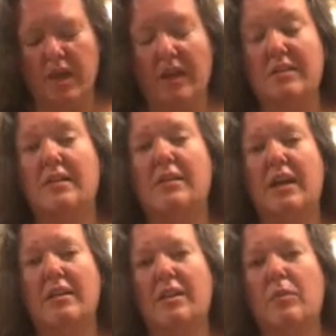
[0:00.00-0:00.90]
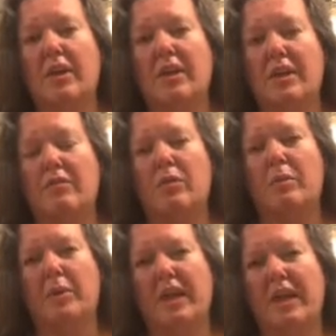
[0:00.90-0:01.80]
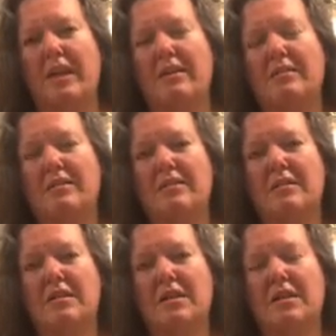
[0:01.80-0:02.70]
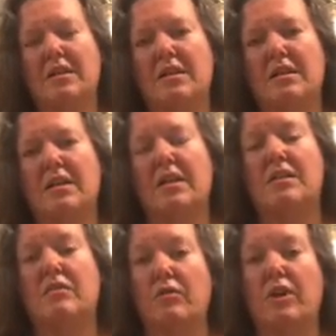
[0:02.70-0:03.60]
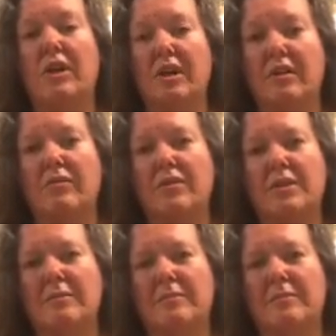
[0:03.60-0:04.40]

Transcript: It's a debt that we can never repay. It's a free gift.